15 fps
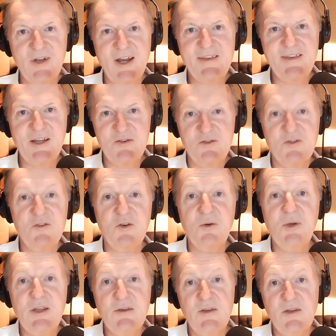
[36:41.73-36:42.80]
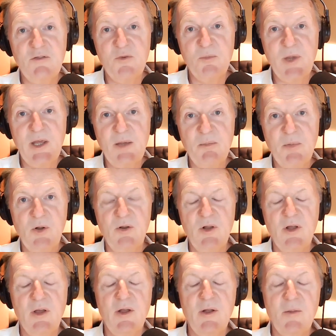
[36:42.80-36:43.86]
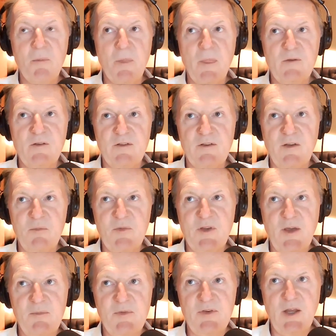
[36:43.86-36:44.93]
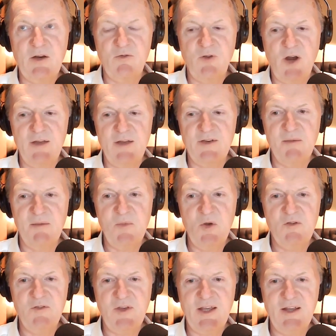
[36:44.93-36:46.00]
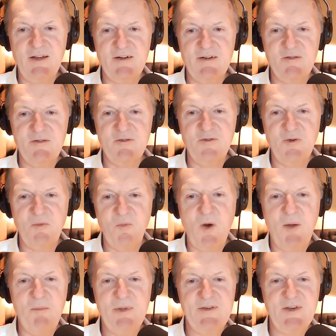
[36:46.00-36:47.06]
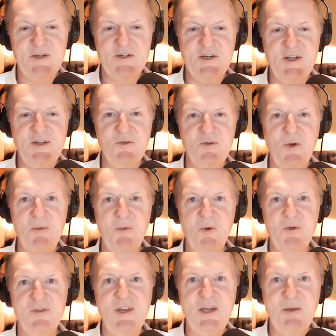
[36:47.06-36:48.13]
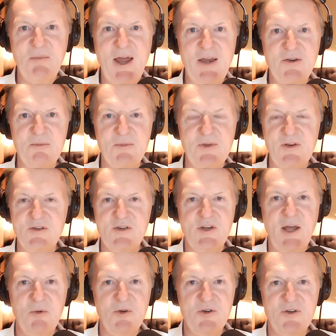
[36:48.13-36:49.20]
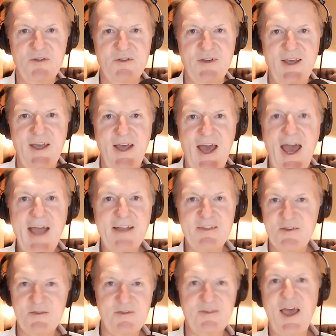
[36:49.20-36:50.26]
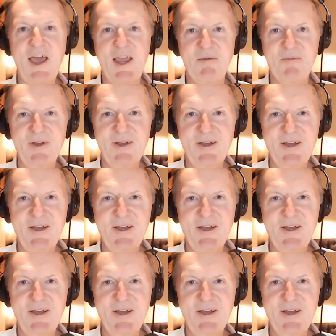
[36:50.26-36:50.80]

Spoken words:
And I think it's too easy for people to sometimes think, right, I'm moving from one position into a more senior management position, I will just act the same.